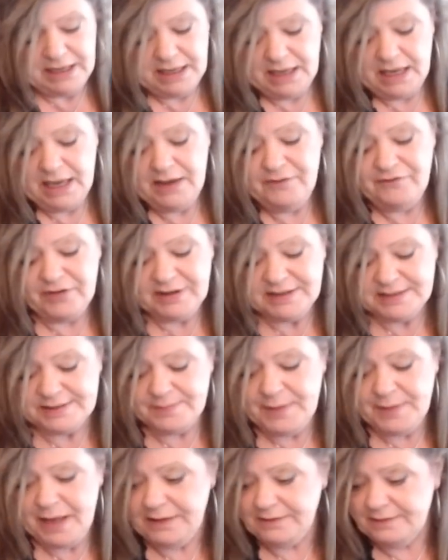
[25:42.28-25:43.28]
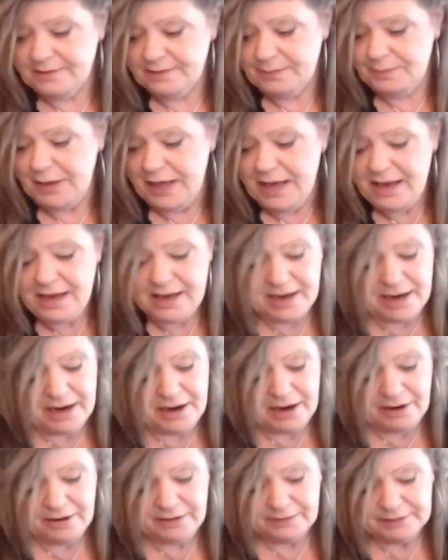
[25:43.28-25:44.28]
If it's meant to be
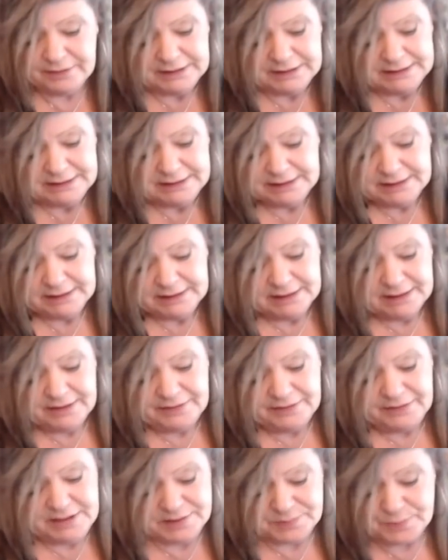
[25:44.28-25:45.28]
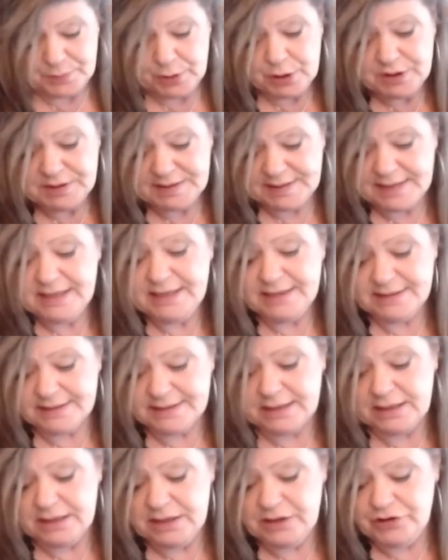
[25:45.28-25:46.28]
here, this person is
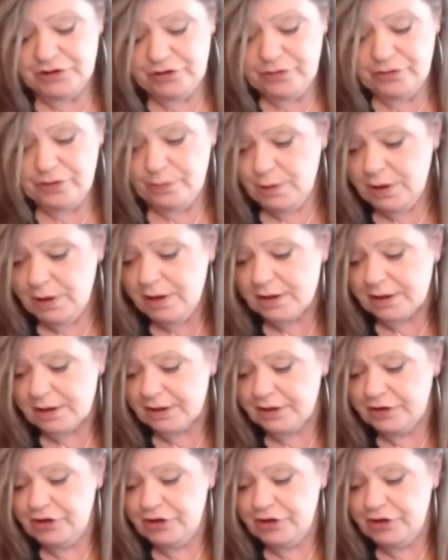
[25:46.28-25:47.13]
going to do the work.